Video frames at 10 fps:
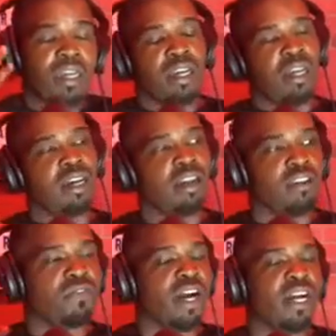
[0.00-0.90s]
And
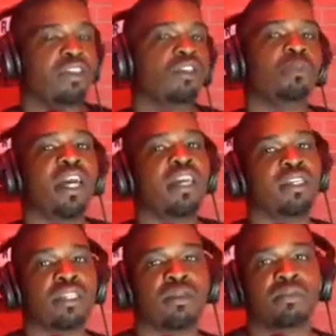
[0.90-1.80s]
find your
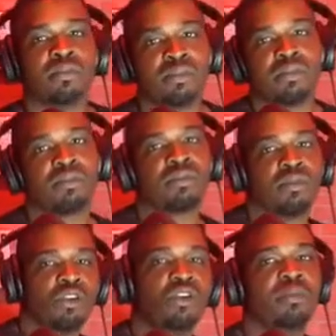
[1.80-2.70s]
space.
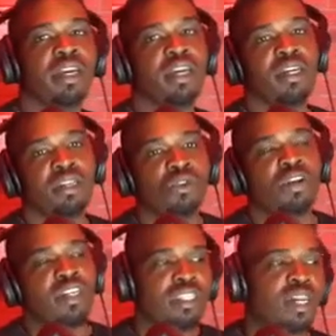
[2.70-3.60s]
You know what I mean? During
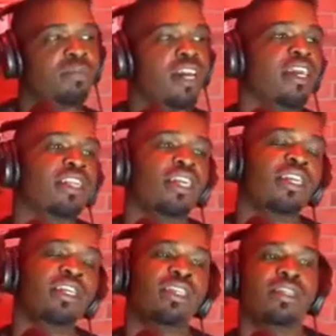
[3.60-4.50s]
this 7-day
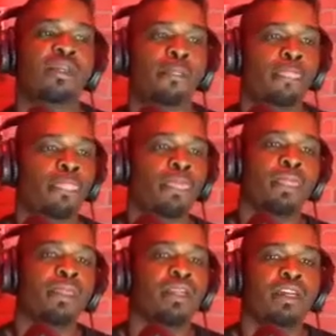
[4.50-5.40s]
cleanse,
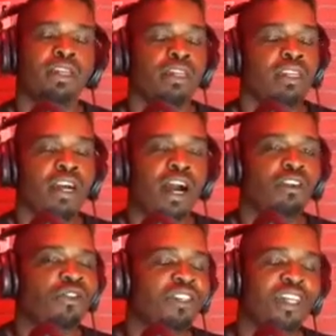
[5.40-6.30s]
all
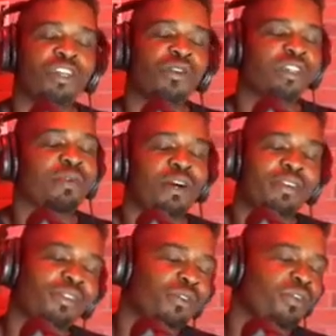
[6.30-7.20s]
you cigarette
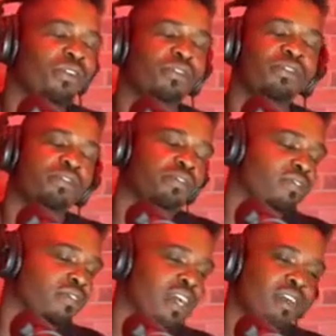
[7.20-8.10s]
smokers, oof,
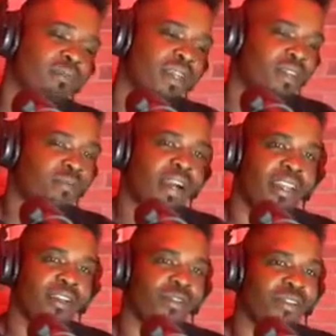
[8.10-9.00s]
I hope ain't nobody
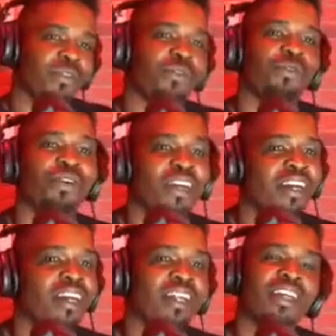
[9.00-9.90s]
gonna
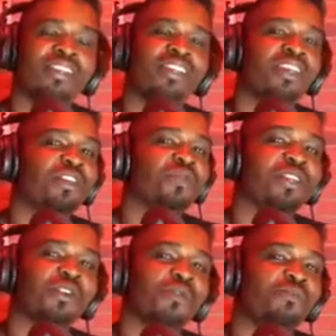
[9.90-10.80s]
that
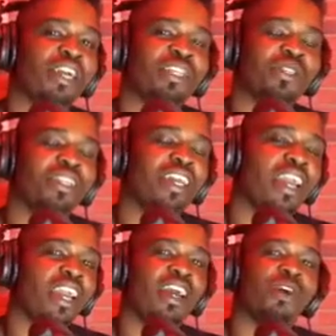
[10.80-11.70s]
cigarettes gonna break you
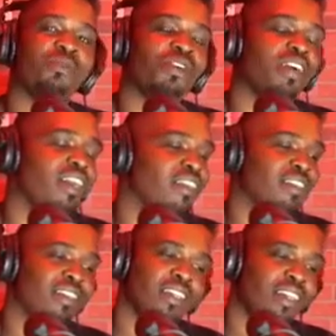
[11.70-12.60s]
down, boy.
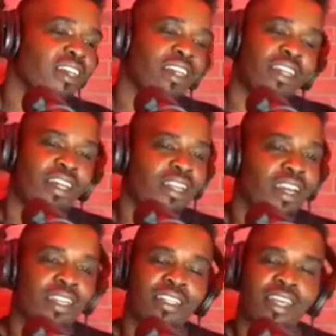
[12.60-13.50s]
That's
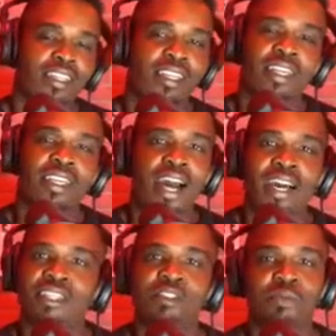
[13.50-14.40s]
these
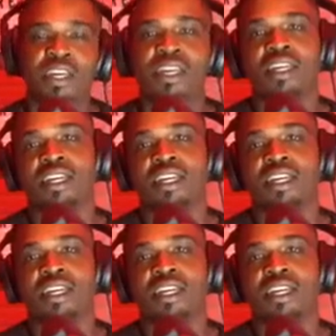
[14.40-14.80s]
doctors, man.